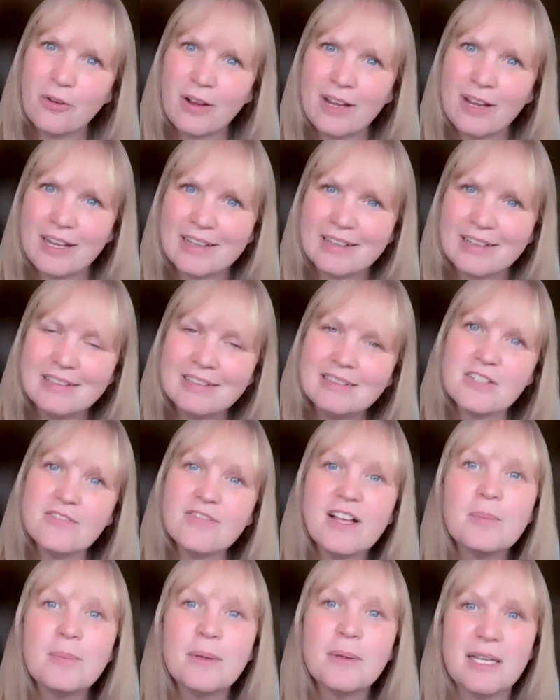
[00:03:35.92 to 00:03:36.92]
then great, let's
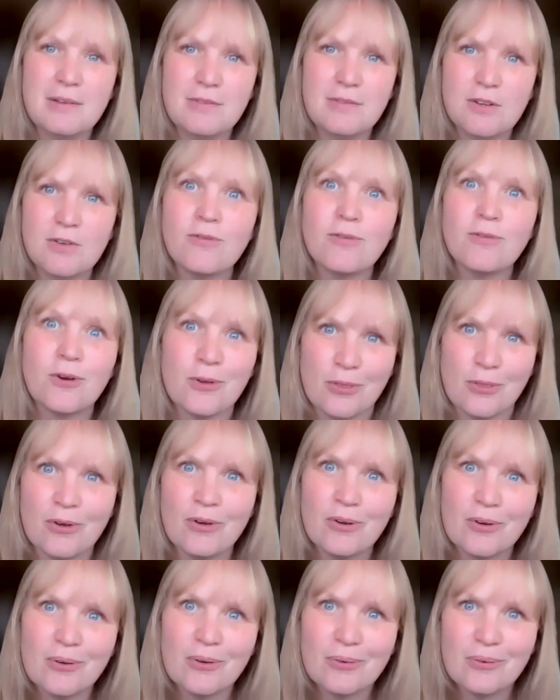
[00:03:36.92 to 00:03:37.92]
develop it even further.
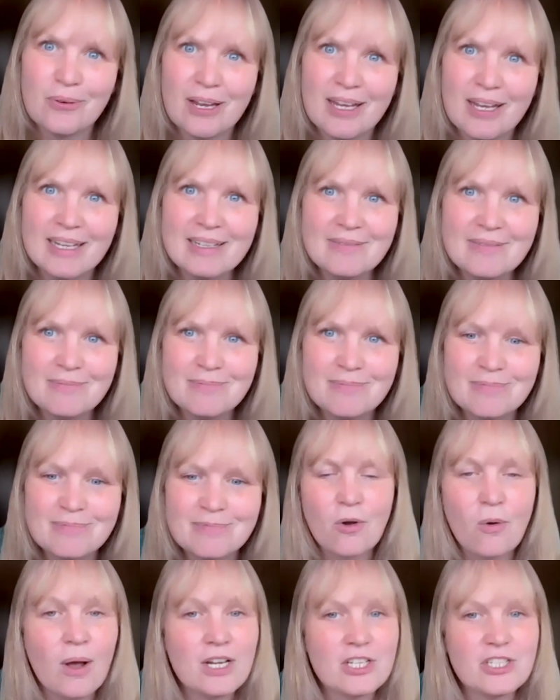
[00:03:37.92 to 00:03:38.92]
Okay? And
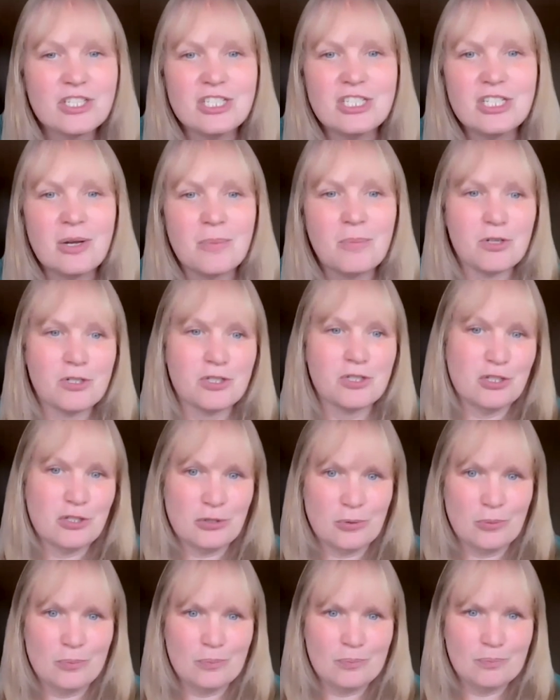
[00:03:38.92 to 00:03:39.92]
then question number
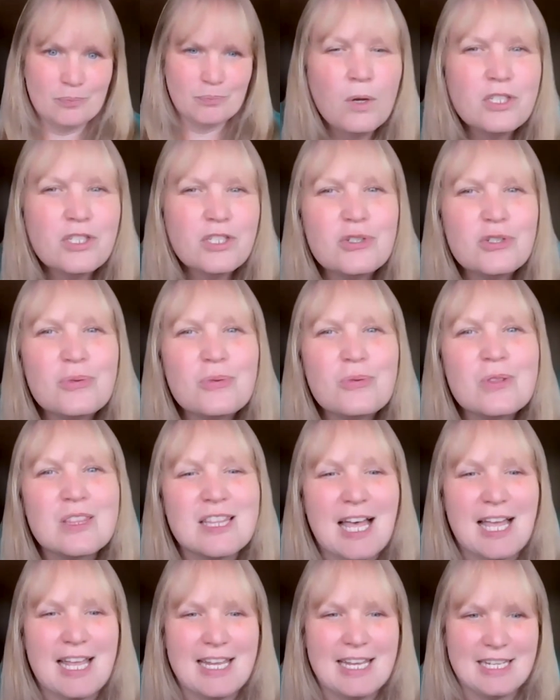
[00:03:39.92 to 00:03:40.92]
2, what would you
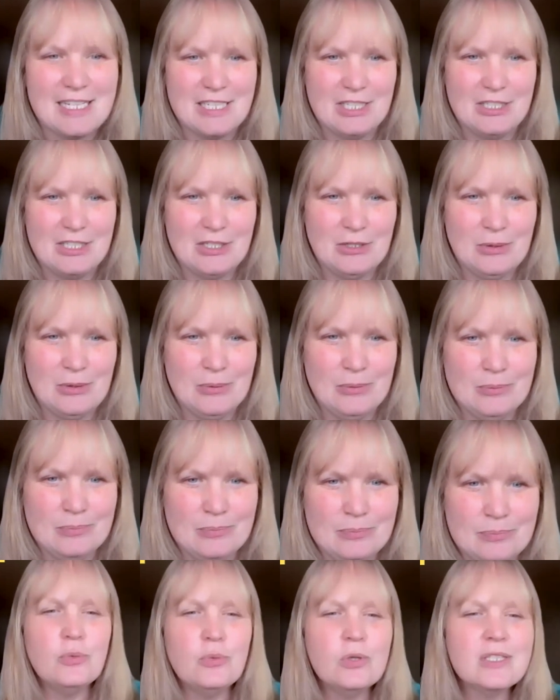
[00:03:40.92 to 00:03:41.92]
like to do?
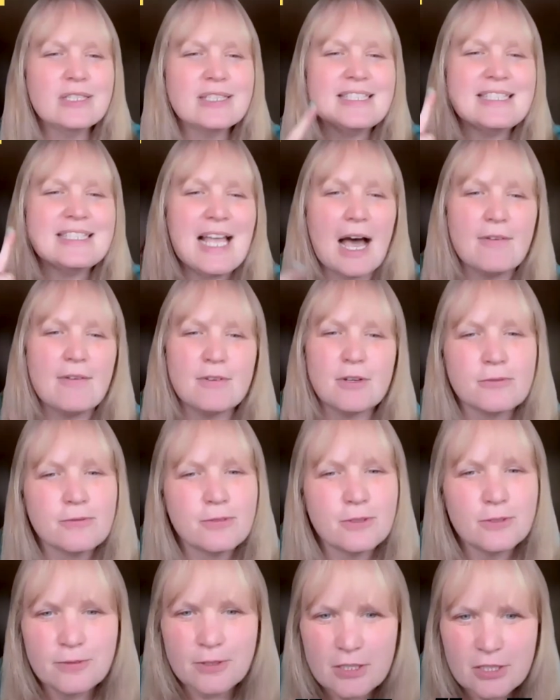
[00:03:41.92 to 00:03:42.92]
You will
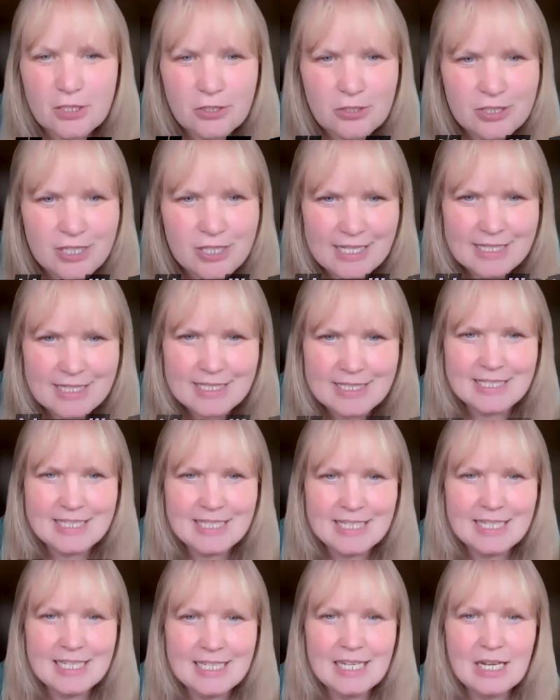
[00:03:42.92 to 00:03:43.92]
never fulfill your
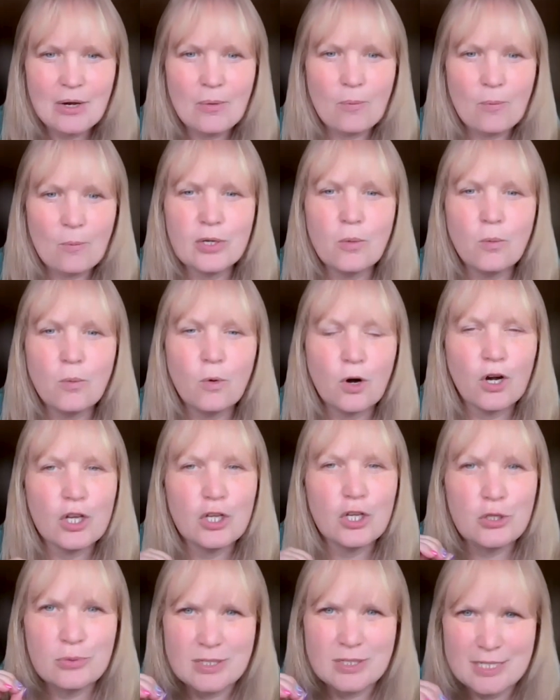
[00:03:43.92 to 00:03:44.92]
destiny doing
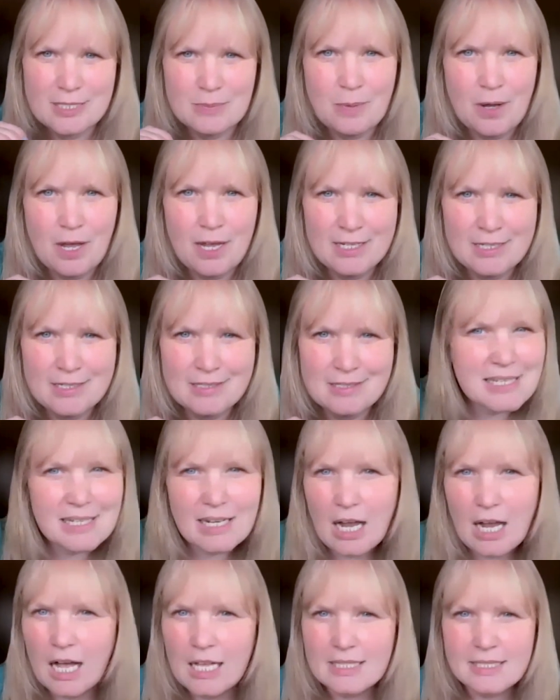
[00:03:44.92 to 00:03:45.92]
work you despise.
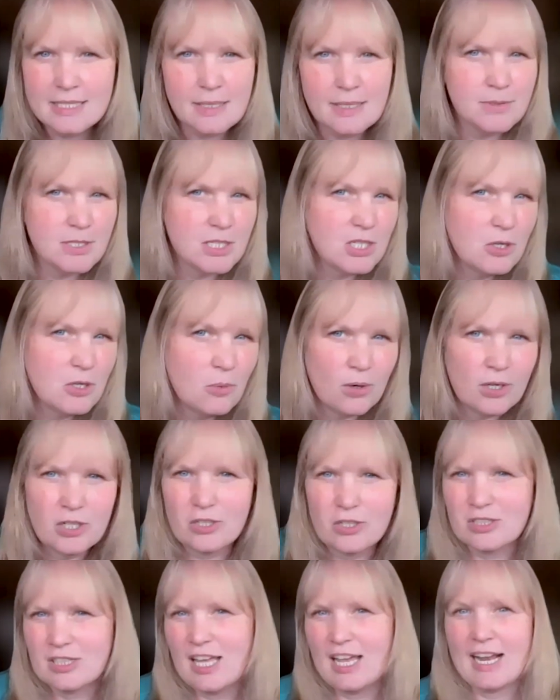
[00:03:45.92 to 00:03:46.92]
That's a concept to you where
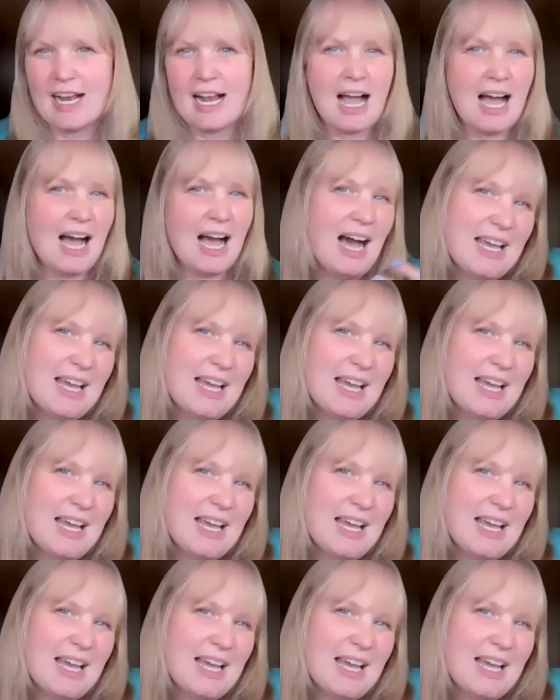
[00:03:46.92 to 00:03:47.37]
you're like,